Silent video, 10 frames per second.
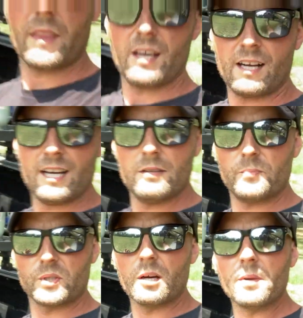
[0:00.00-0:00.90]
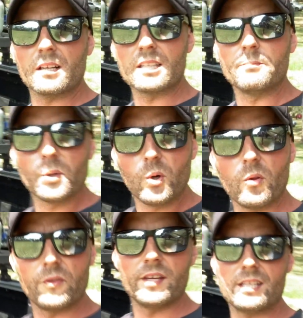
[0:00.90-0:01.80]
I predominantly
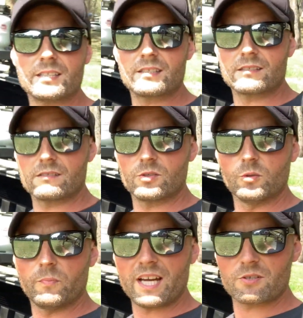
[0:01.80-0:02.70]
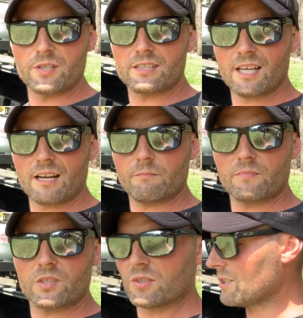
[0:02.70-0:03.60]
bought this dual battery setup
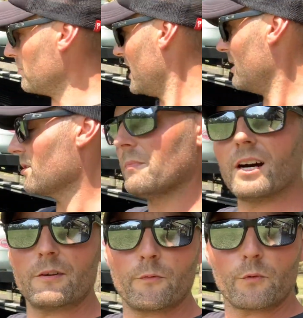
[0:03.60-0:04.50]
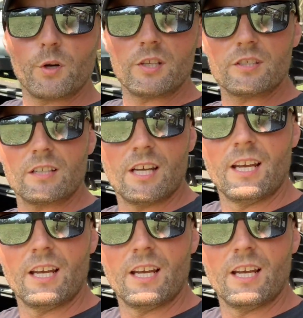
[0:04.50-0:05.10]
just to power my fridge.